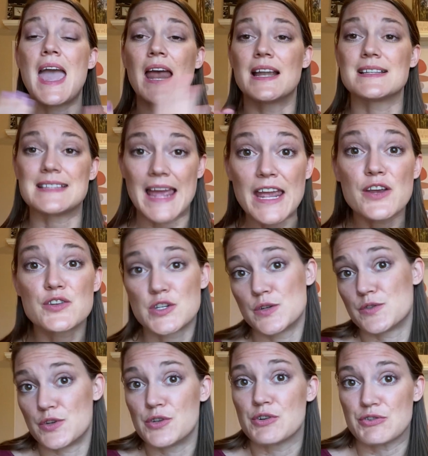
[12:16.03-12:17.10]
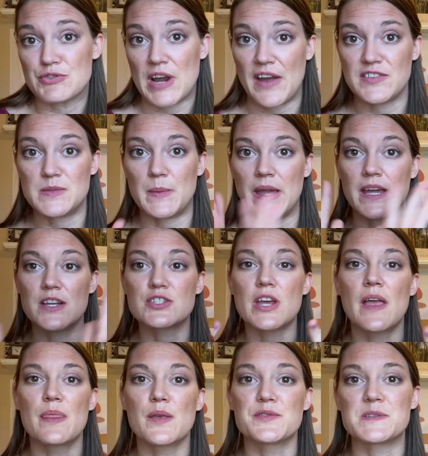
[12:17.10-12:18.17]
and it takes you to your drafts page,
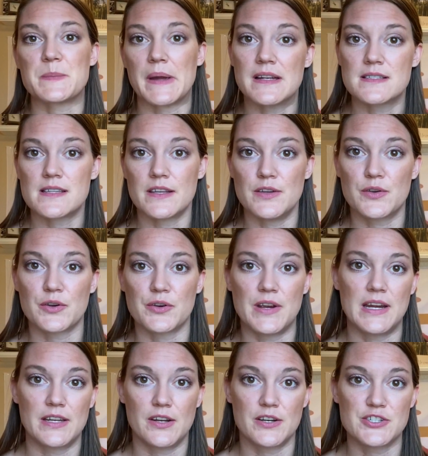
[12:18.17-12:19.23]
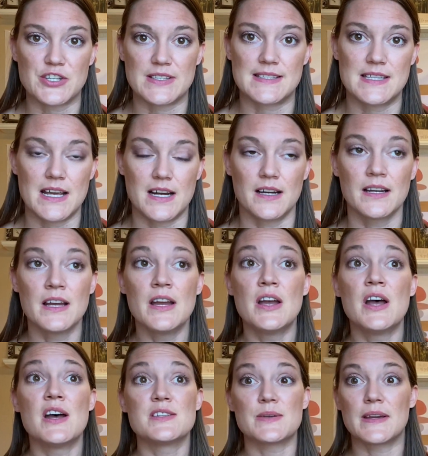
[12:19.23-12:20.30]
and those pens that you created are just there.
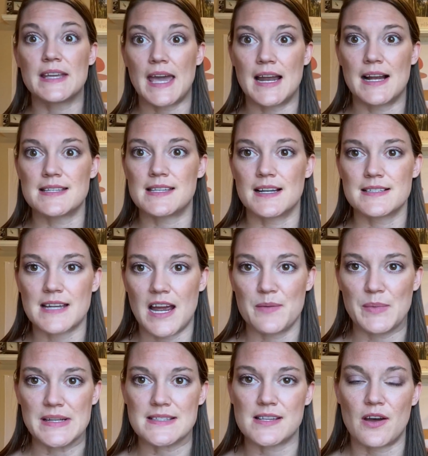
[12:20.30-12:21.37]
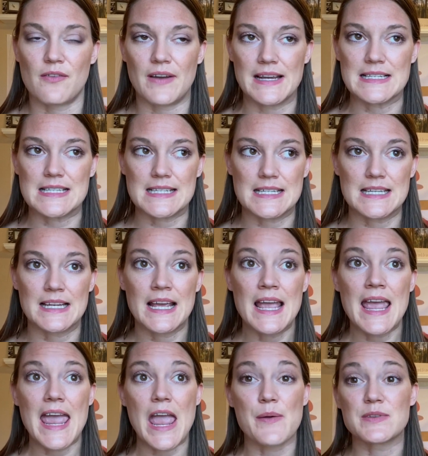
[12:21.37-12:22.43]
So again, I said I timed myself. I did.
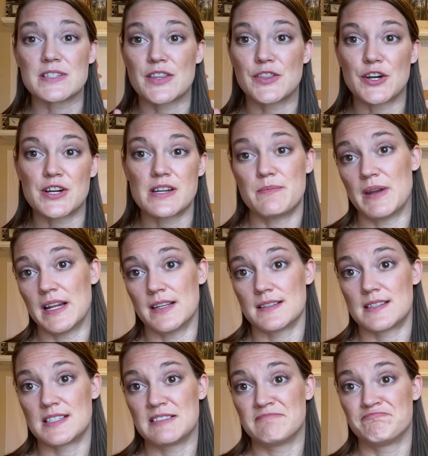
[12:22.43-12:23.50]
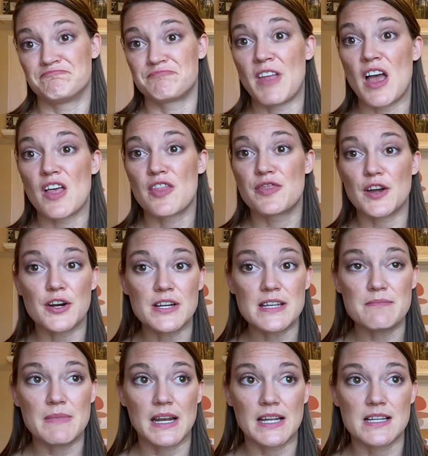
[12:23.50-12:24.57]
It was 30 minutes.
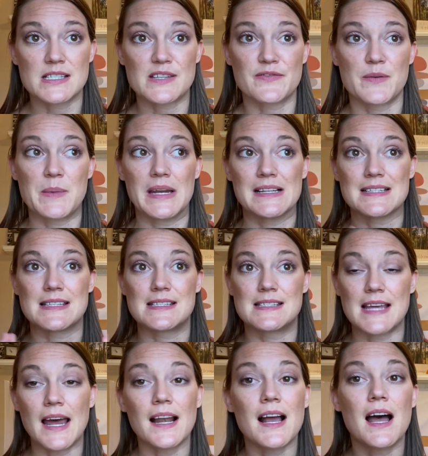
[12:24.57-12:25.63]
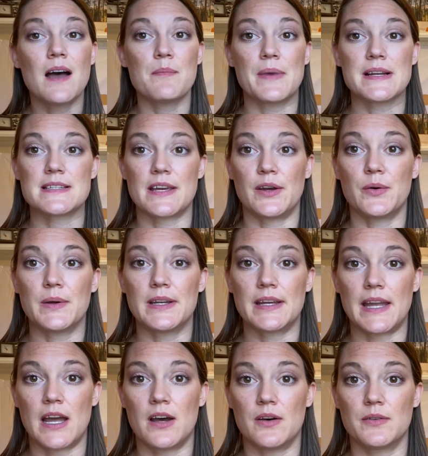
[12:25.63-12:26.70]
30 minutes for me to set up my Tailwind
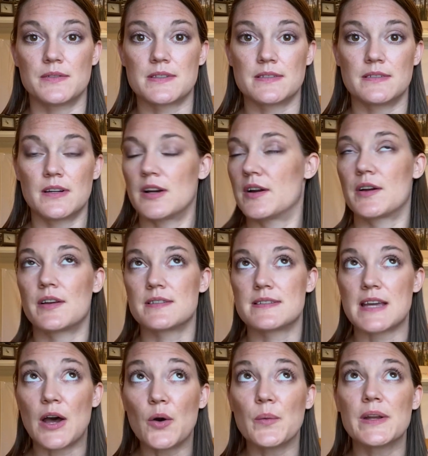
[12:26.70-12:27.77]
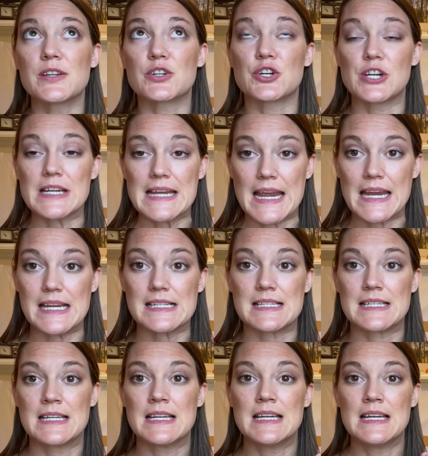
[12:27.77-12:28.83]
account or Tailwind
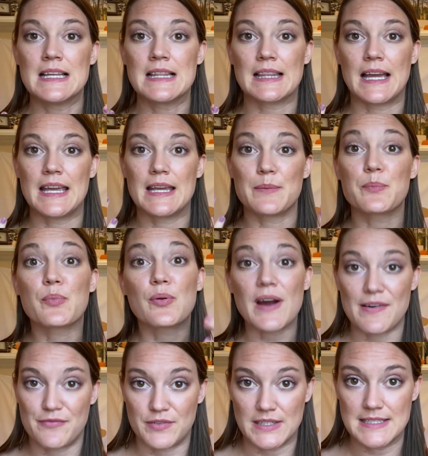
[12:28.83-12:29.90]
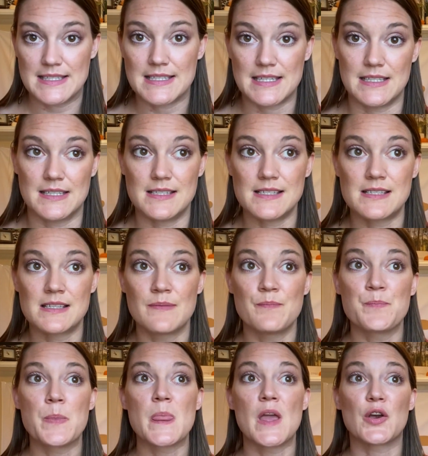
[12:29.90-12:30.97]
Create like preferences,
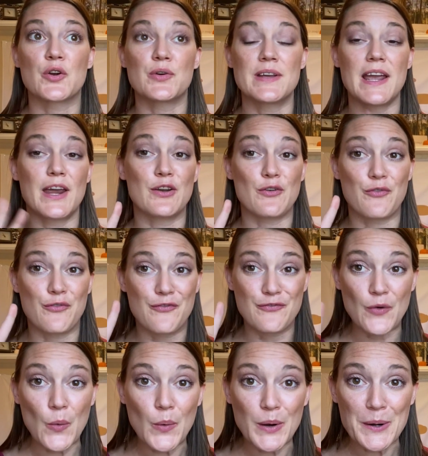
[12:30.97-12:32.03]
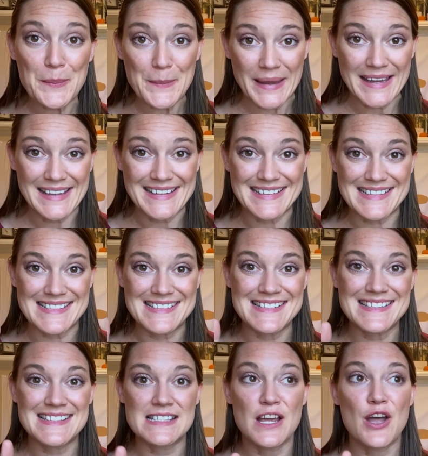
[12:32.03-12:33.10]
create 4
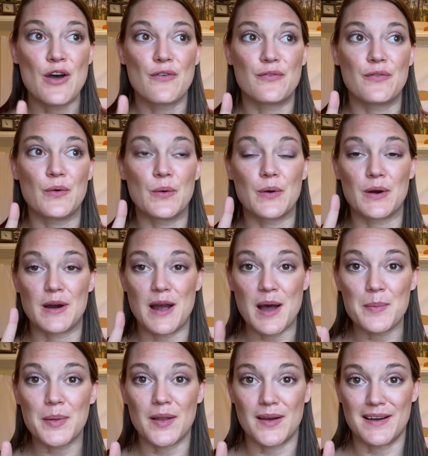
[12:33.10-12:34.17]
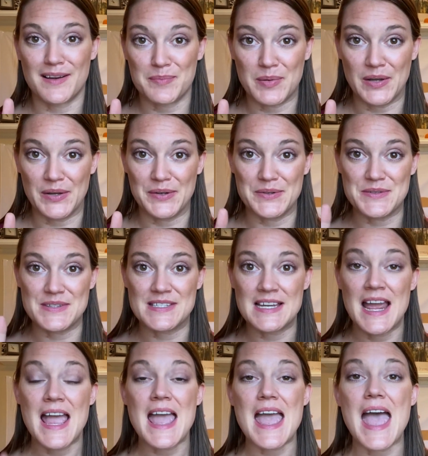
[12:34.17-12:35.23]
pins for a blog
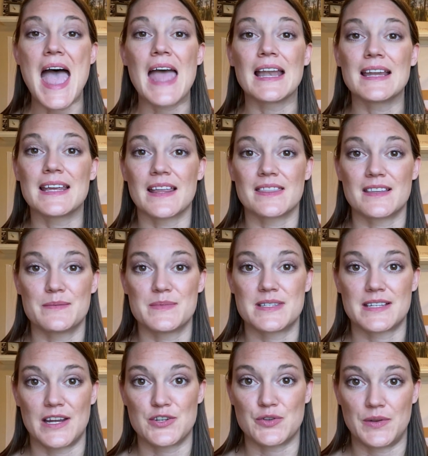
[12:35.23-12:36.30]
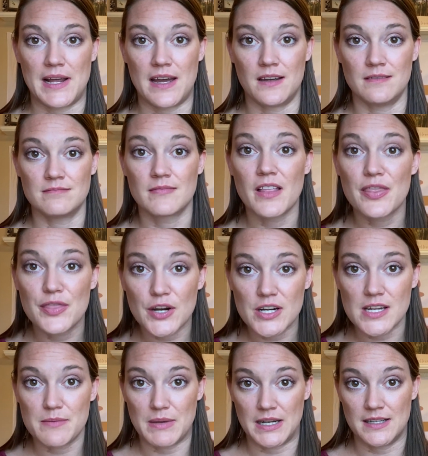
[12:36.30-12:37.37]
post, and get them scheduled out.
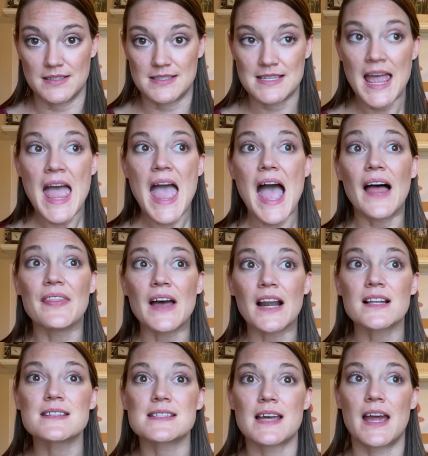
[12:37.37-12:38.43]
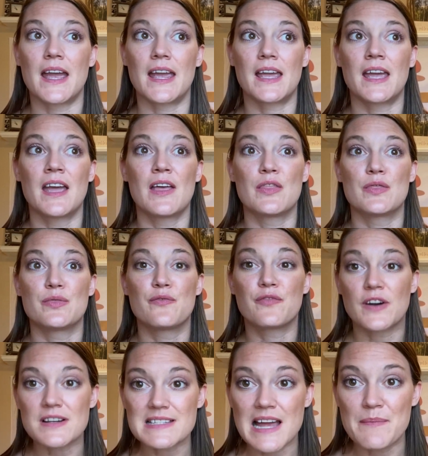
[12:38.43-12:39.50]
30 minutes. And that is like,
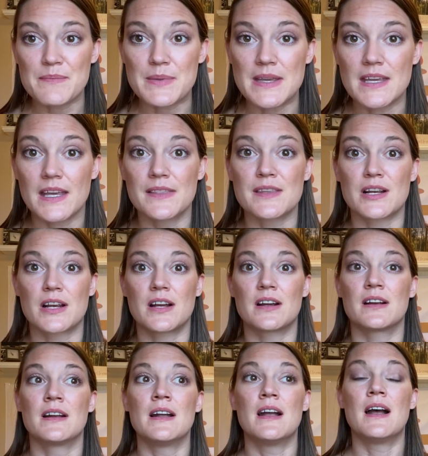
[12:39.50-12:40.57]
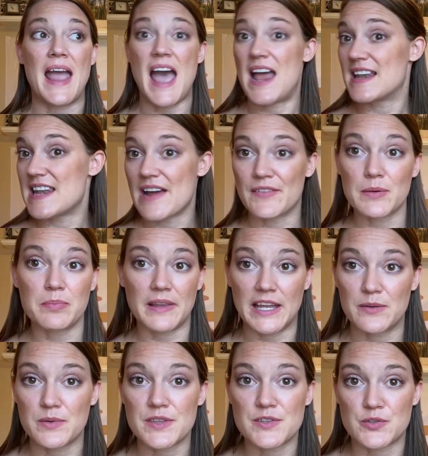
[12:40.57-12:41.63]
first time being in there, I had never
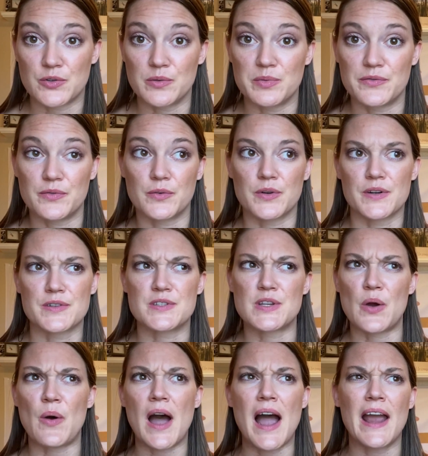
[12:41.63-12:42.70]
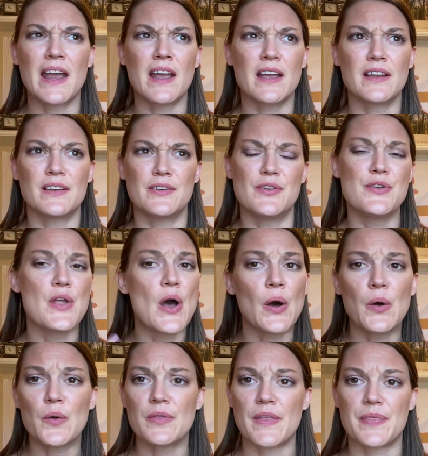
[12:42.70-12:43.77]
played with the tool before, so I
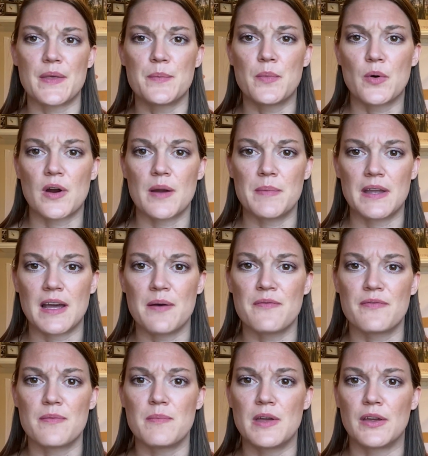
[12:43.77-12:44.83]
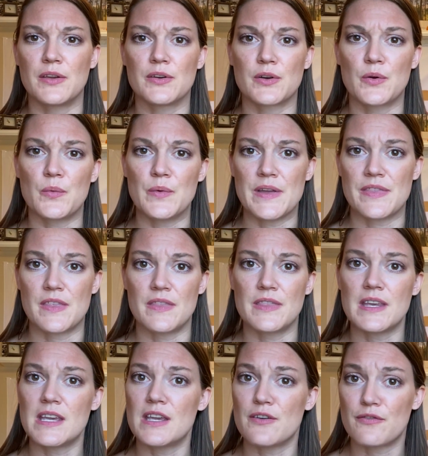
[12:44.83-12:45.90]
know that the more I become familiar with
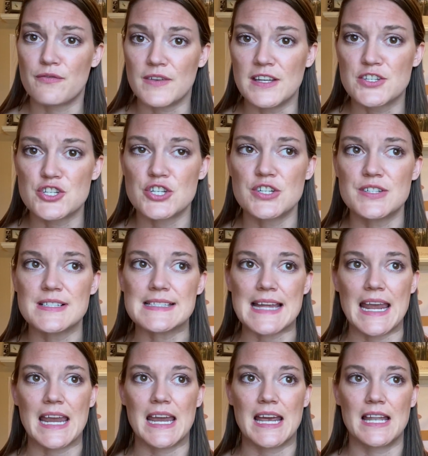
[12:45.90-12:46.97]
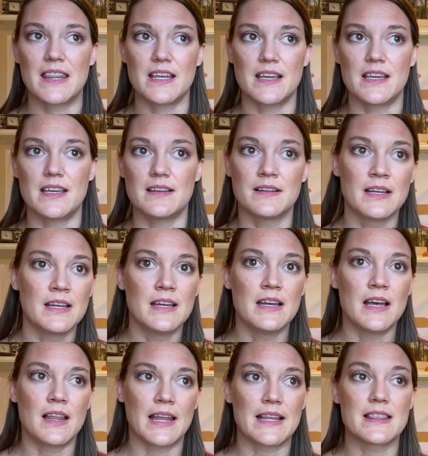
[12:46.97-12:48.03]
the features and the
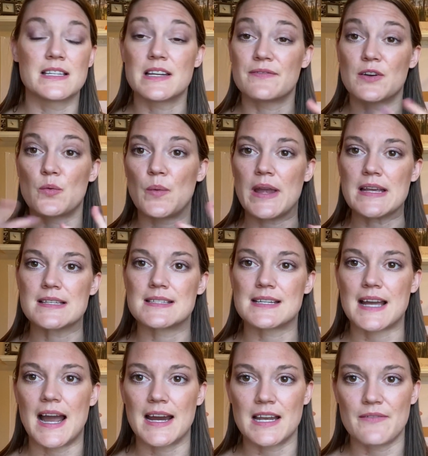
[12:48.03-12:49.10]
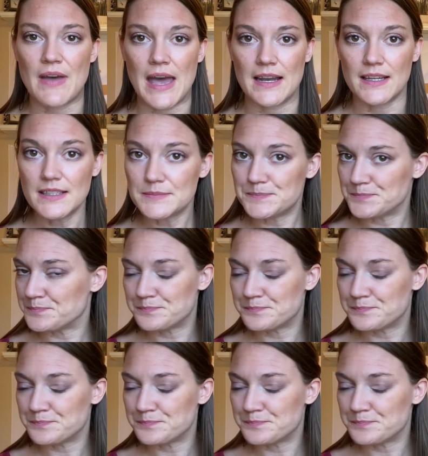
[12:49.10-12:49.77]
different ways to kind of edit,